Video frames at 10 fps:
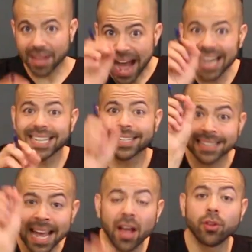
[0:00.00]
I can
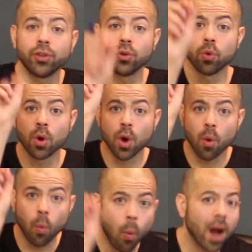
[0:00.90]
tell you
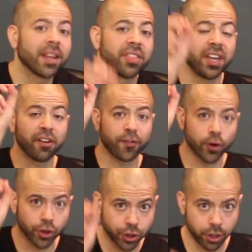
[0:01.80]
one thing
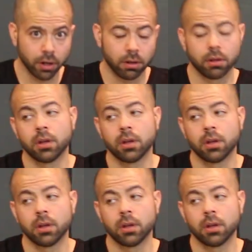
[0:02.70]
for sure.